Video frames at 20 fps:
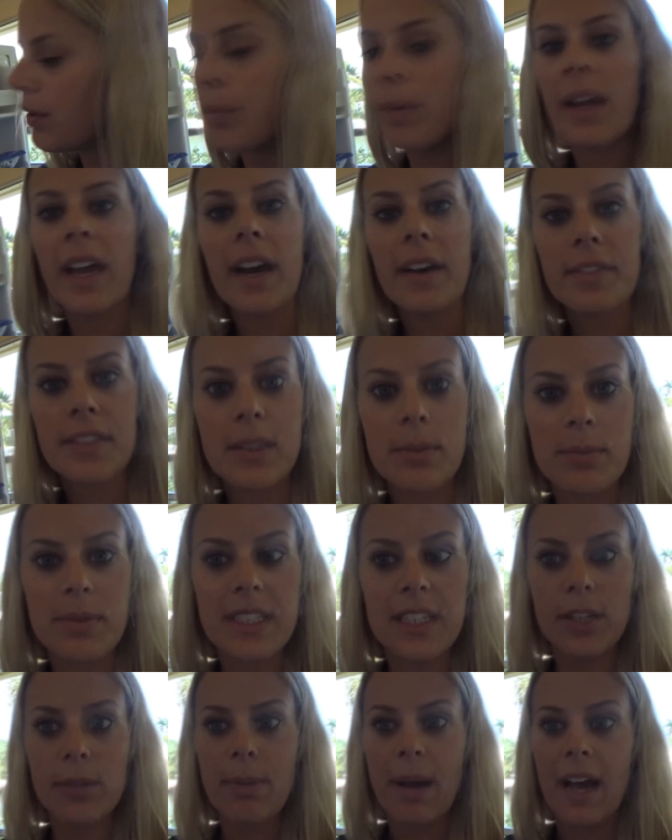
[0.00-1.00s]
we have some
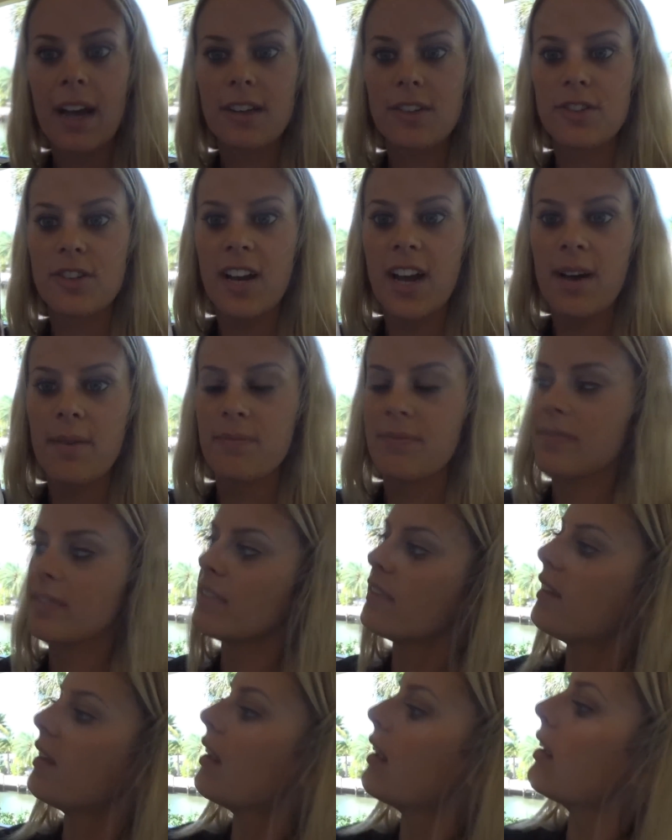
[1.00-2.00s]
deer backstrap
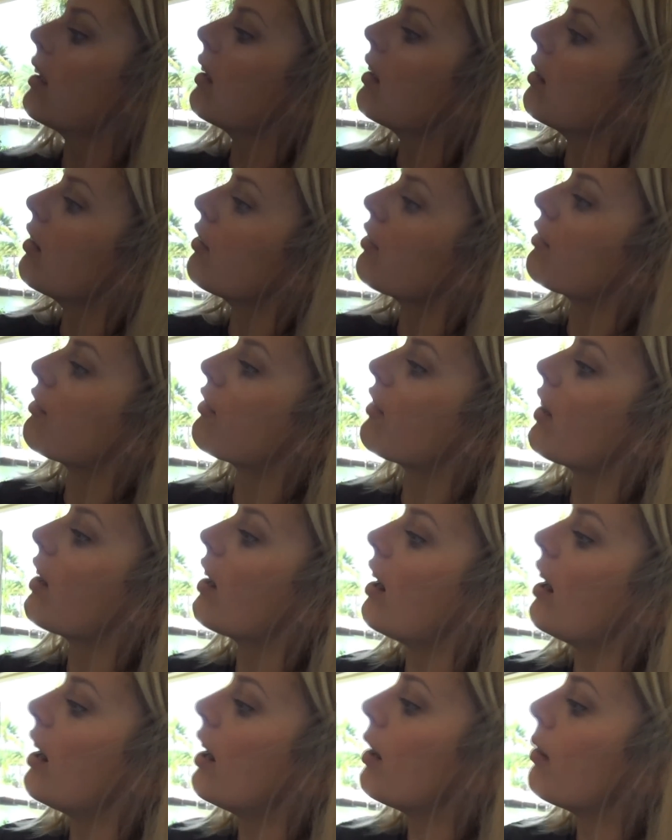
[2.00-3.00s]

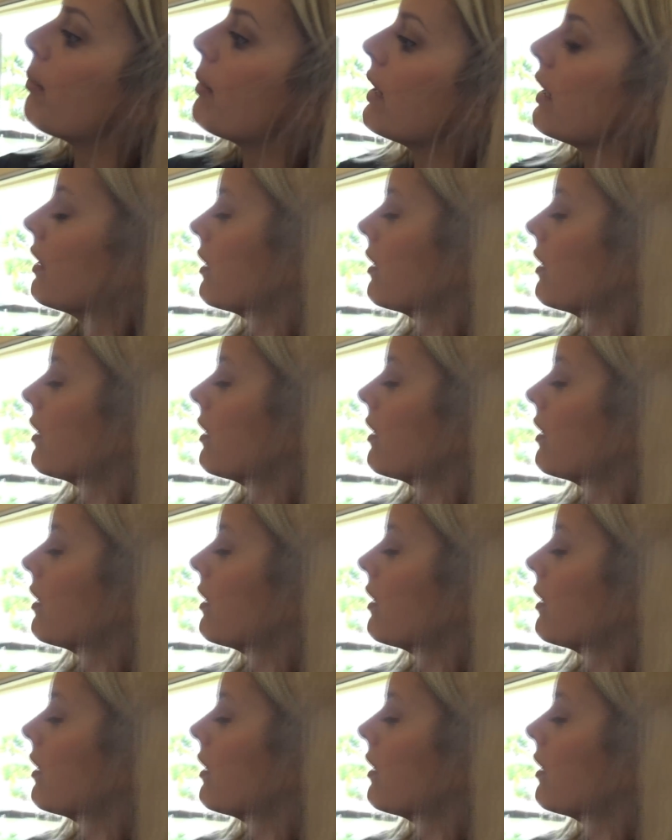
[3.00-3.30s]
from